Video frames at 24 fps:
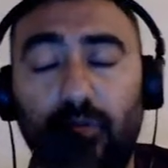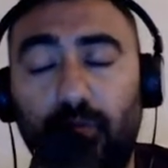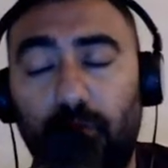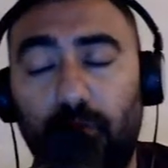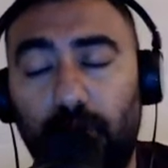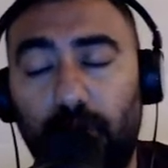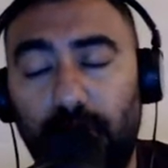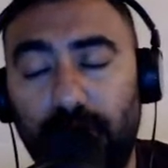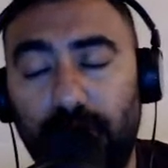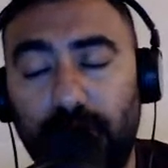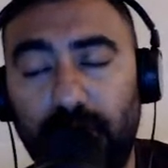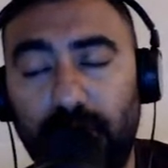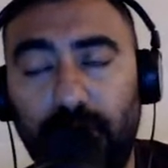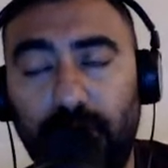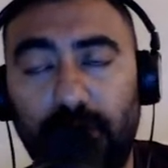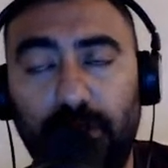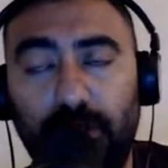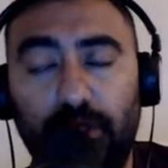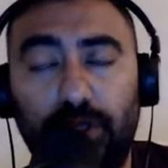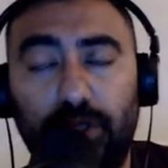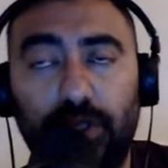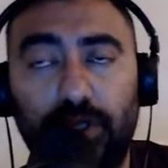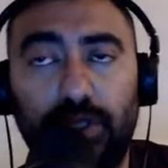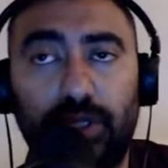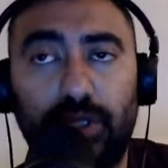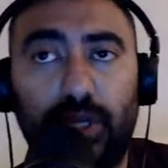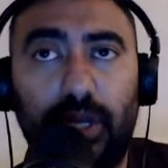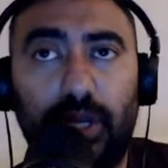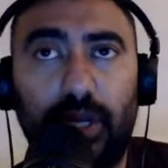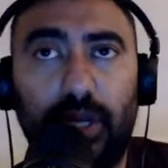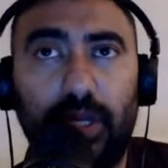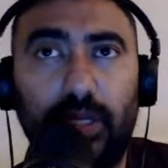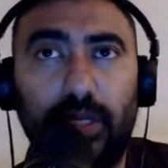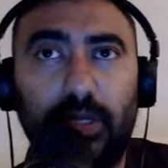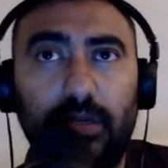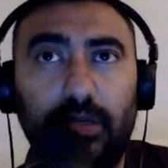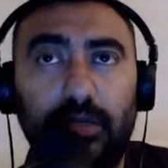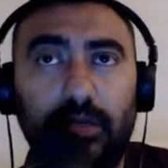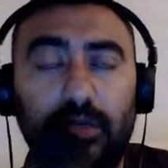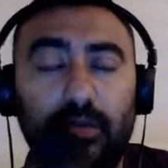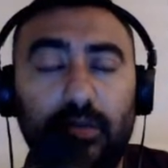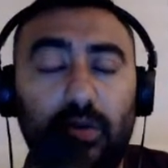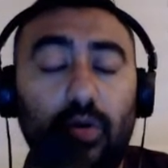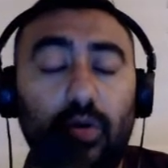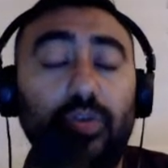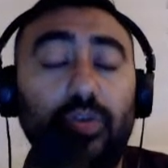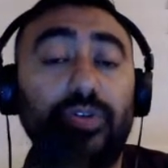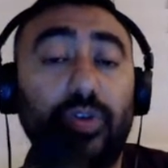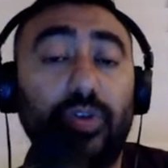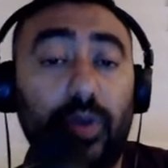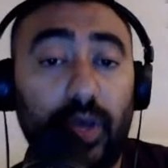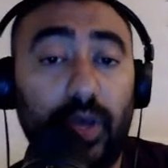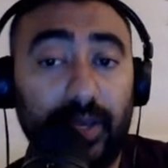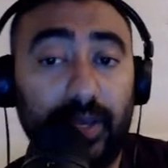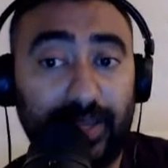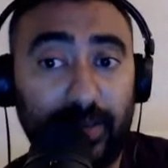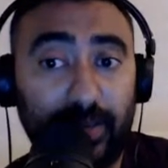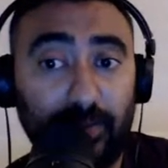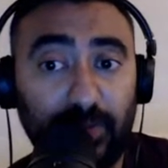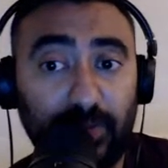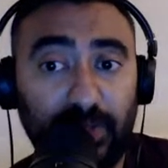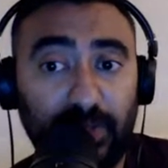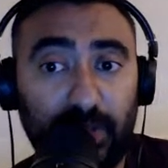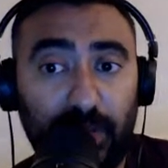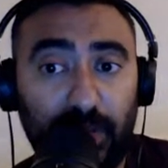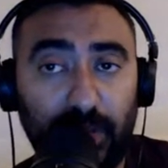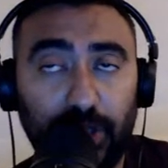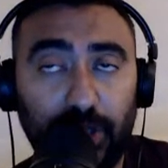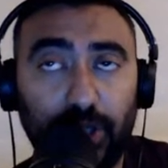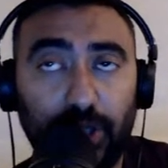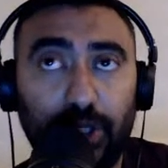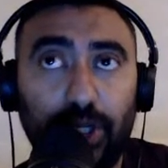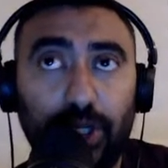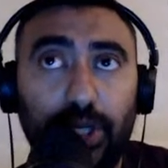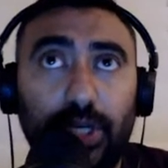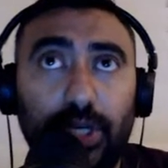Pulisic, and also Hakim Ziyech.